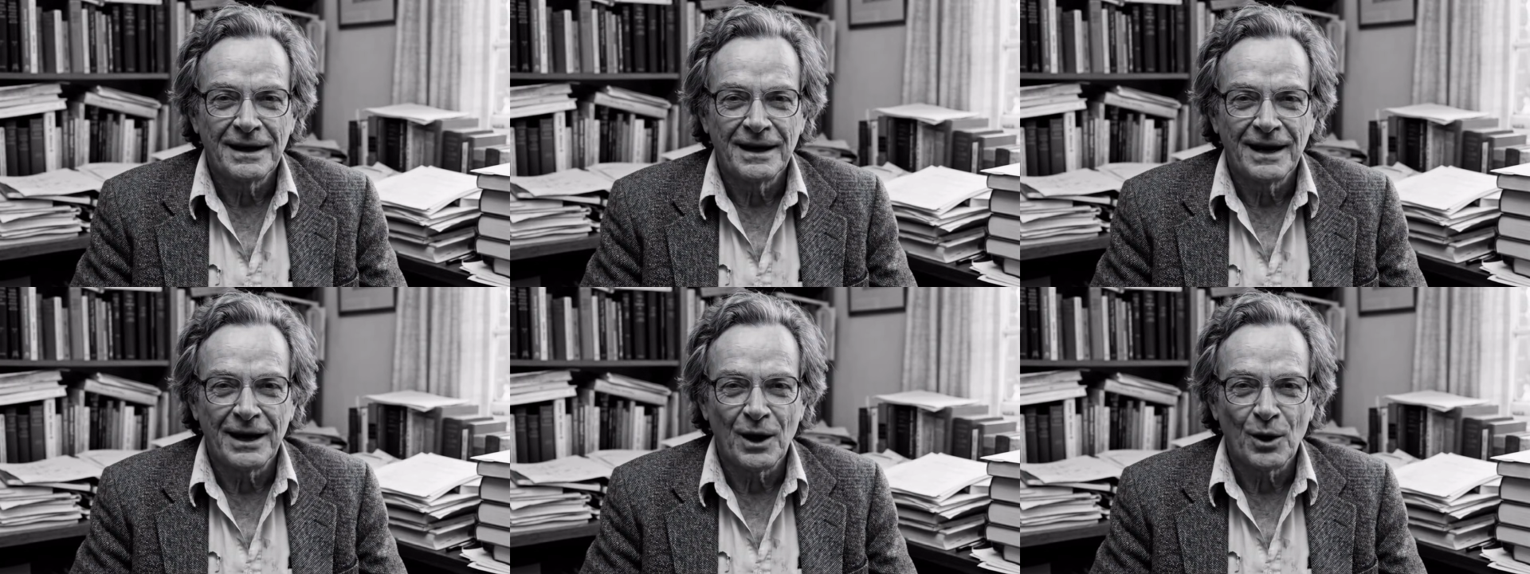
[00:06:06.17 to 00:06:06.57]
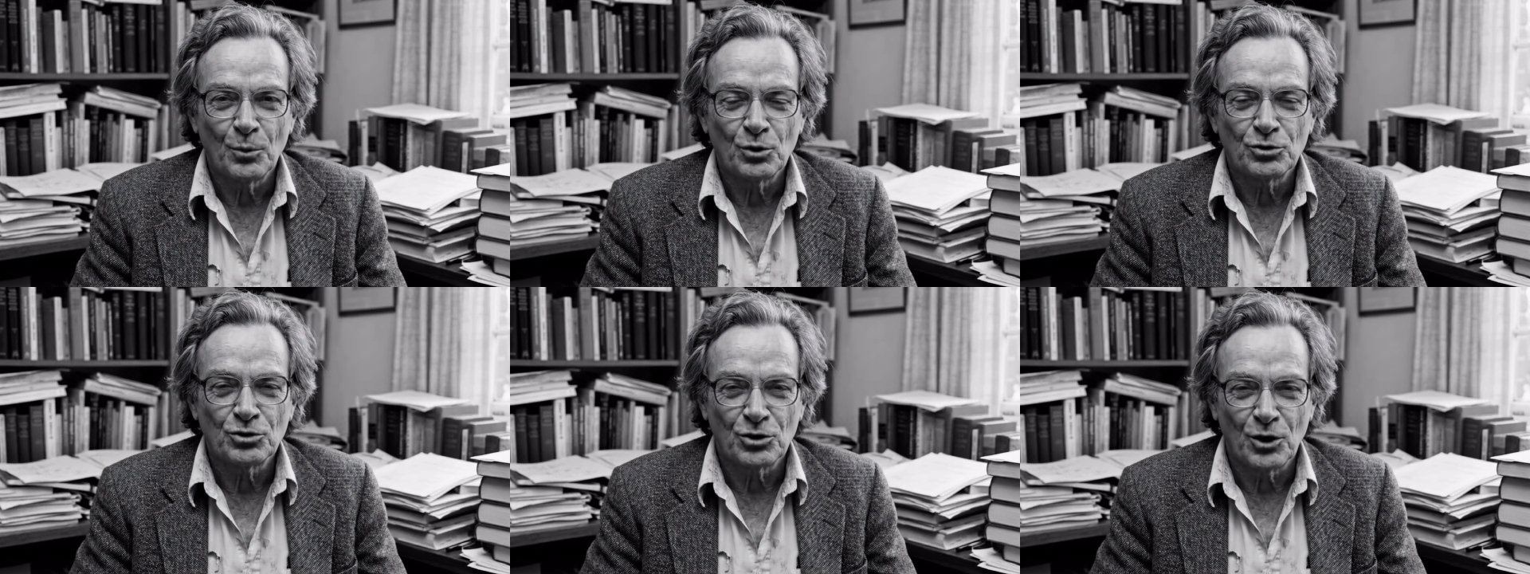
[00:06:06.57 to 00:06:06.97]
and
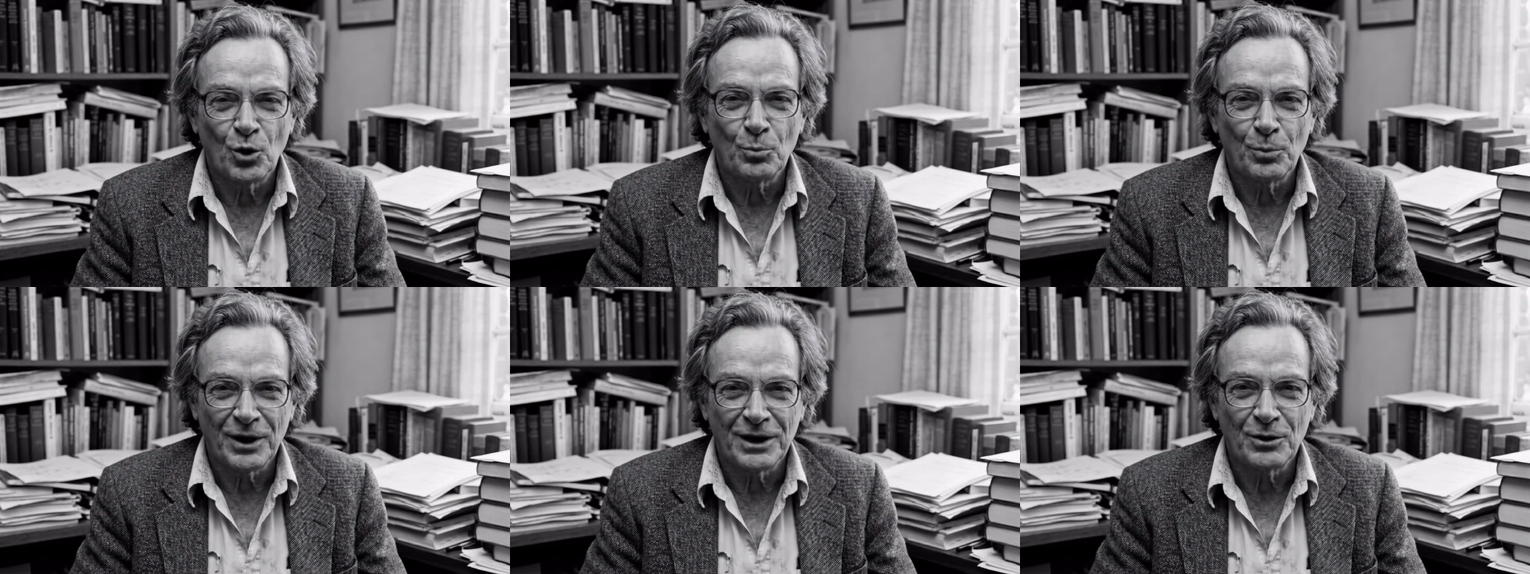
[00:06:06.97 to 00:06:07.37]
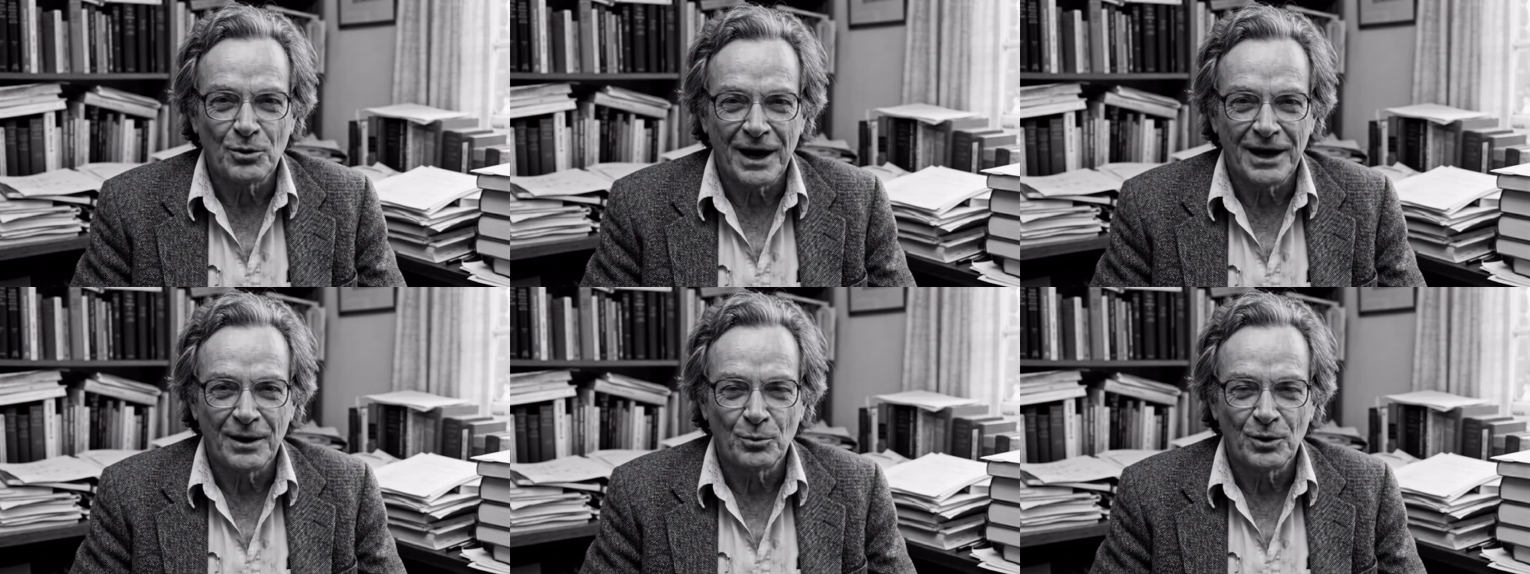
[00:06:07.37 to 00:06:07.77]
almost nobody
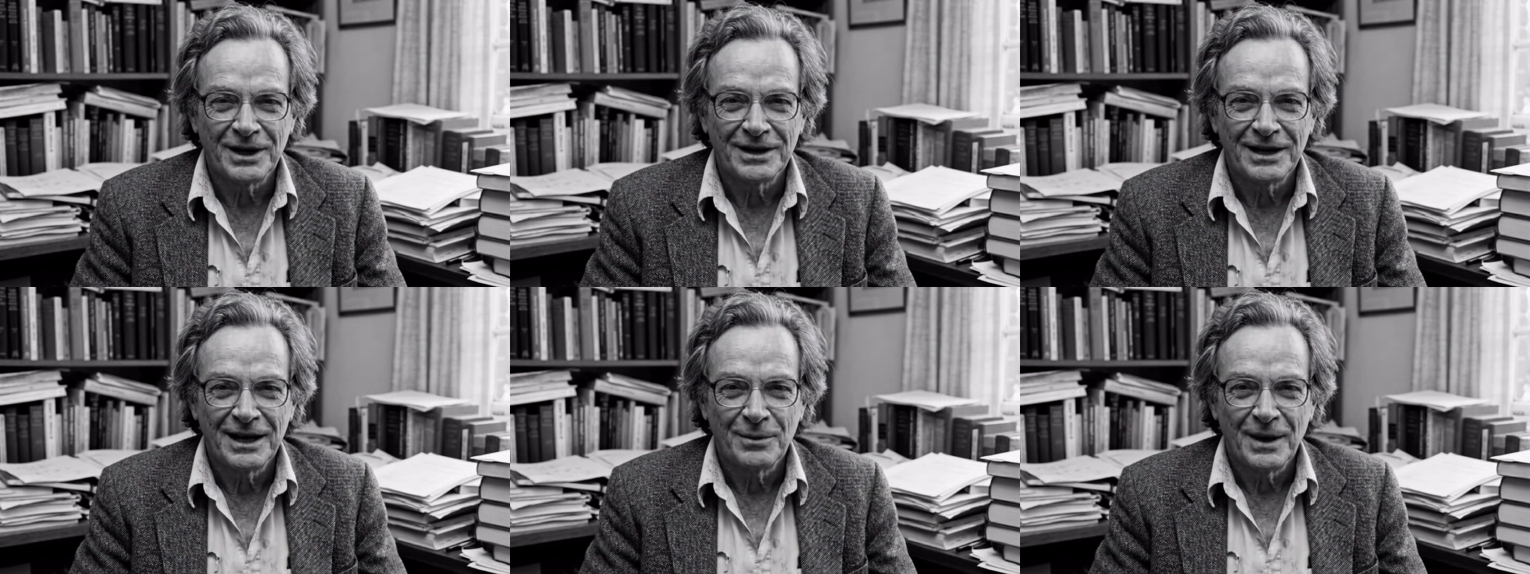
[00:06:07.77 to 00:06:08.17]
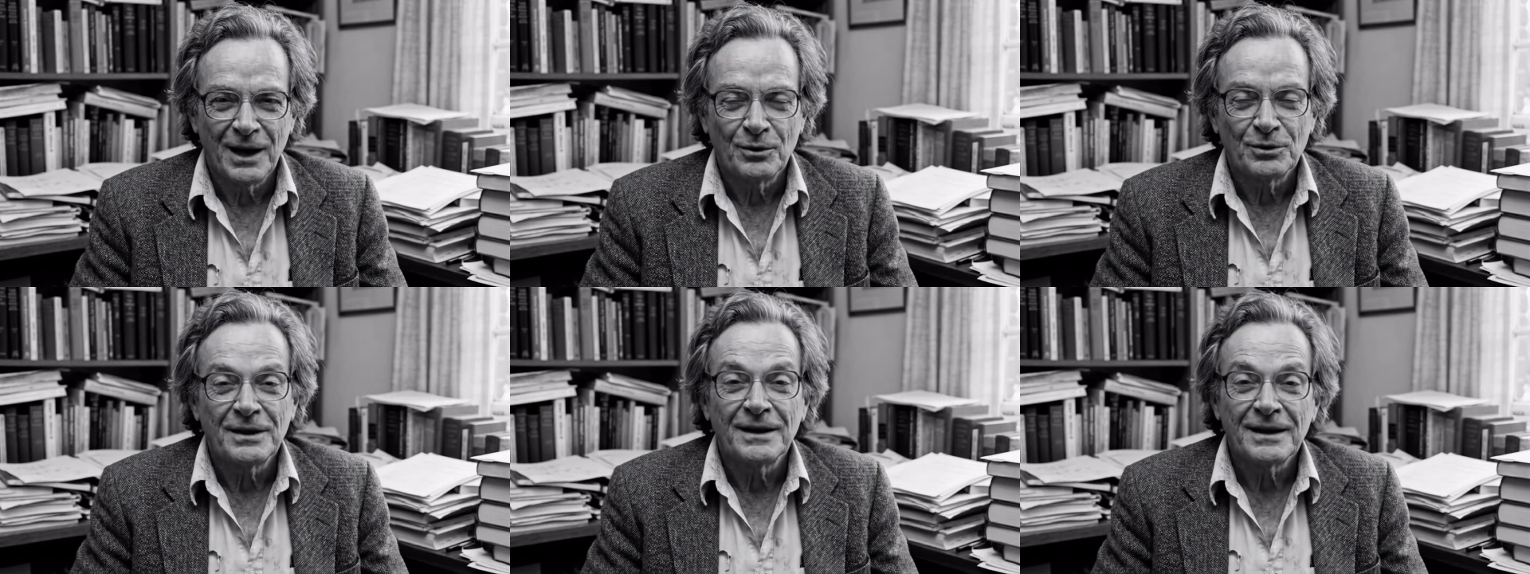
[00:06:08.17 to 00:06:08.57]
read it when it came
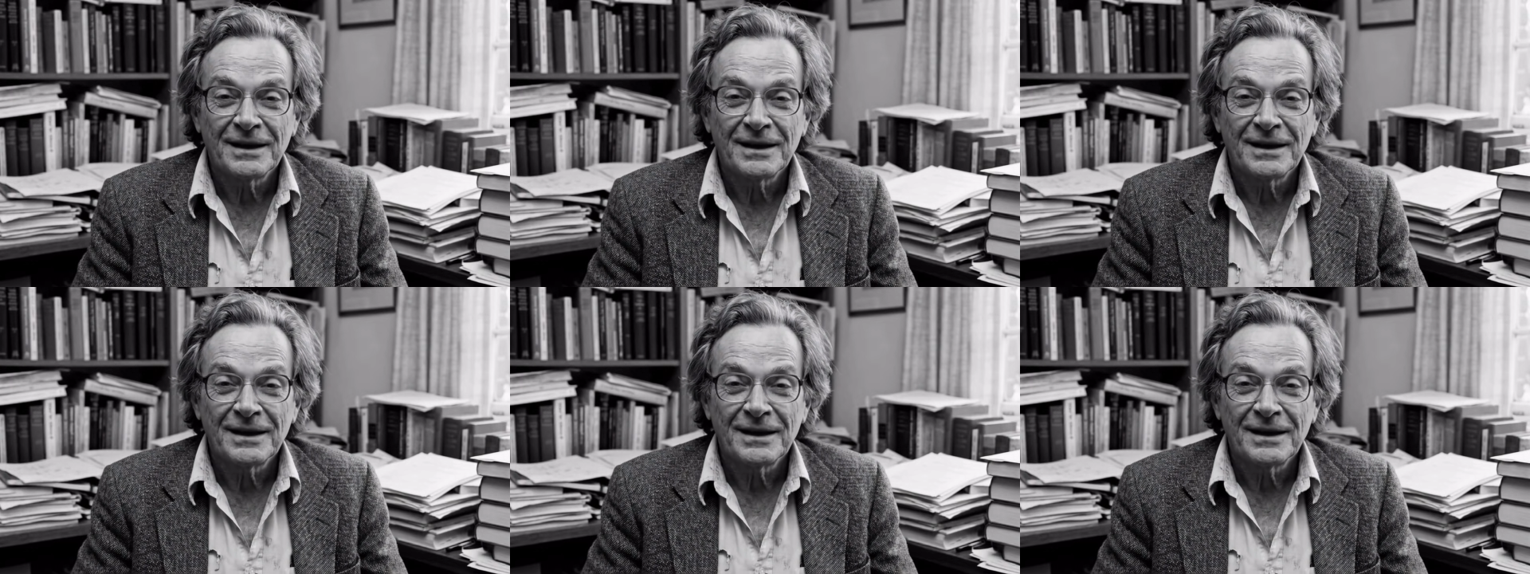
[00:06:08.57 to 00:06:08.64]
out.